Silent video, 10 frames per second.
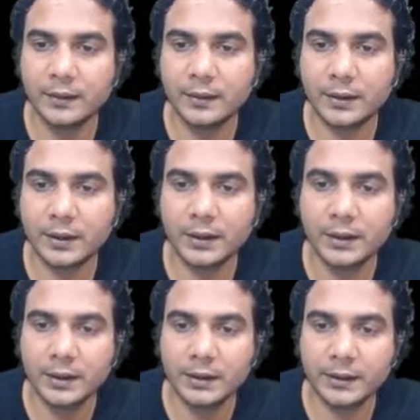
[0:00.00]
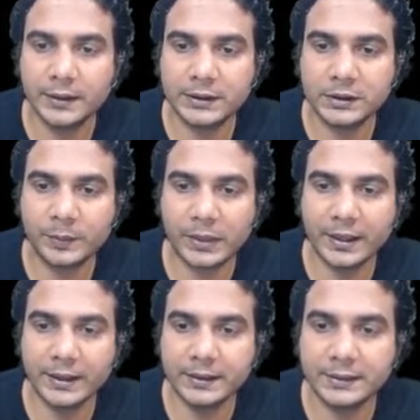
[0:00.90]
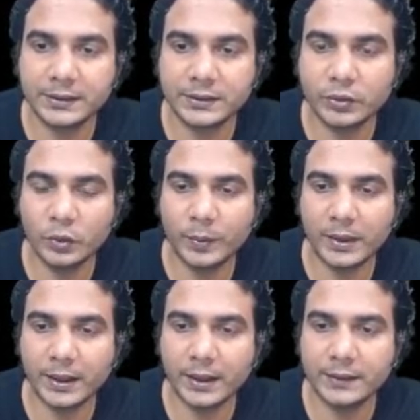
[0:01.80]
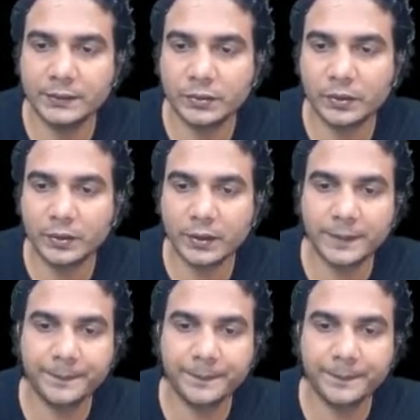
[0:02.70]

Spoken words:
Okay? This is pi, this is 2 pi, and so on. Okay.